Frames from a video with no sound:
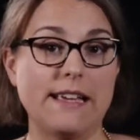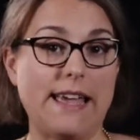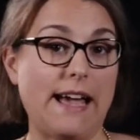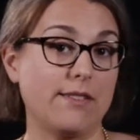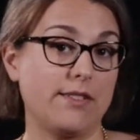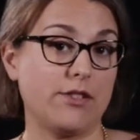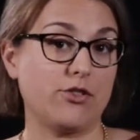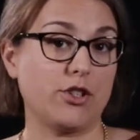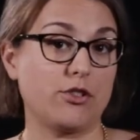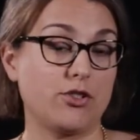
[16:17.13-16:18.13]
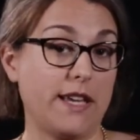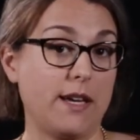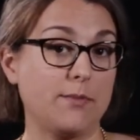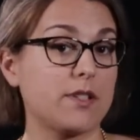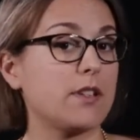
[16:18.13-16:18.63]
gas discharge
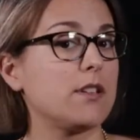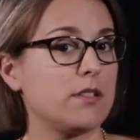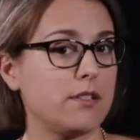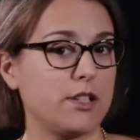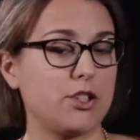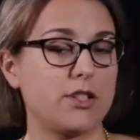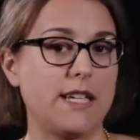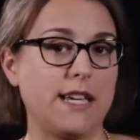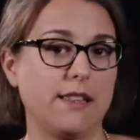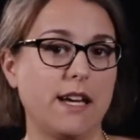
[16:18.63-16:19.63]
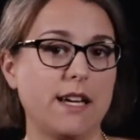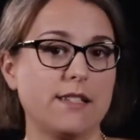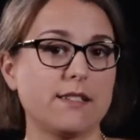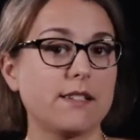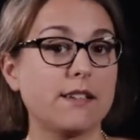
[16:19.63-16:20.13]
lamps, such as neon
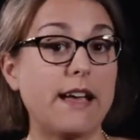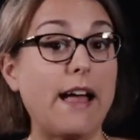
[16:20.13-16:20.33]
lights,